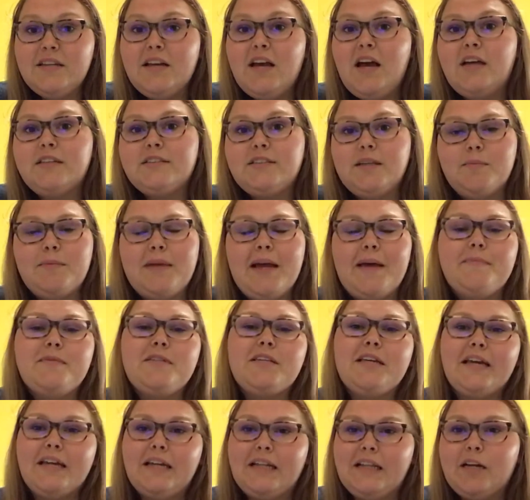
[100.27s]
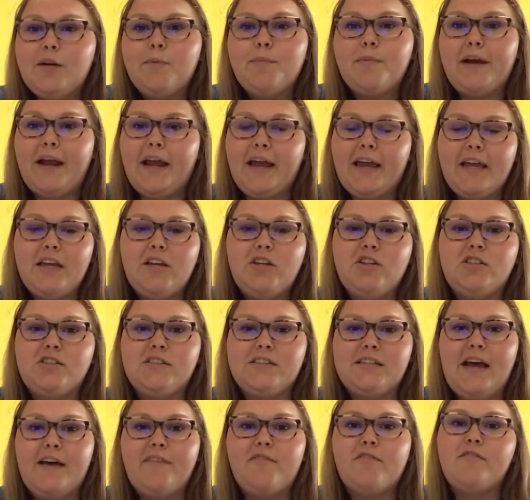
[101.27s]
Sometimes you get a little break and you
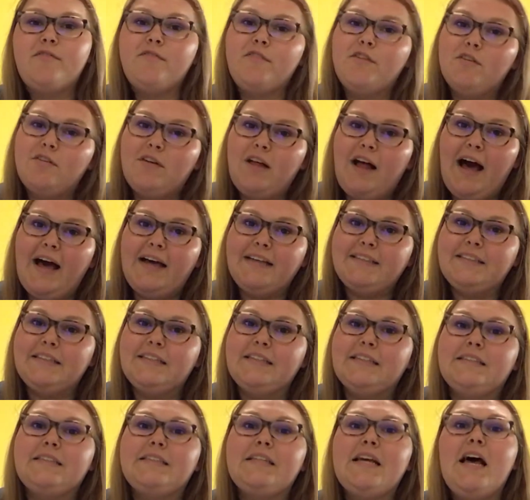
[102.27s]
just have a few classes.